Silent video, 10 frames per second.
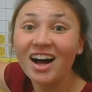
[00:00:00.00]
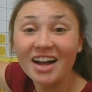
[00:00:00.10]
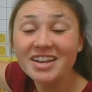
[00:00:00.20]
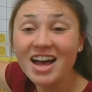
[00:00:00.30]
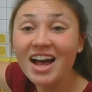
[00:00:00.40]

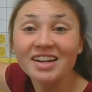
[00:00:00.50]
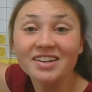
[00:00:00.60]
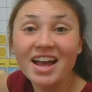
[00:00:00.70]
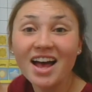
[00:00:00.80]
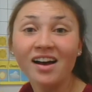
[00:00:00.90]
A 9,
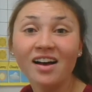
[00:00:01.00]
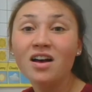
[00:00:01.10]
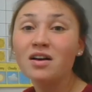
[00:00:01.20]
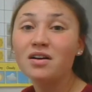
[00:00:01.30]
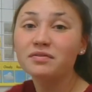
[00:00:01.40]
yeah.
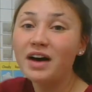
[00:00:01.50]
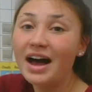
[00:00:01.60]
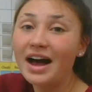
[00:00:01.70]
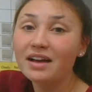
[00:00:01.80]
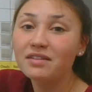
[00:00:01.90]

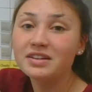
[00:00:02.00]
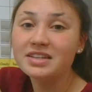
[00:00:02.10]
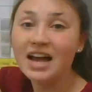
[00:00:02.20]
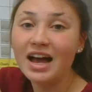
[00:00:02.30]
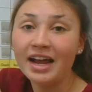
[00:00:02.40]
5,
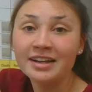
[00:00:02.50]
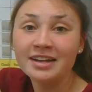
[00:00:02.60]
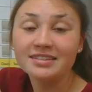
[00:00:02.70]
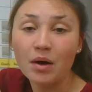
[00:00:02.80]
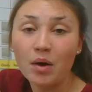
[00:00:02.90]
9 is how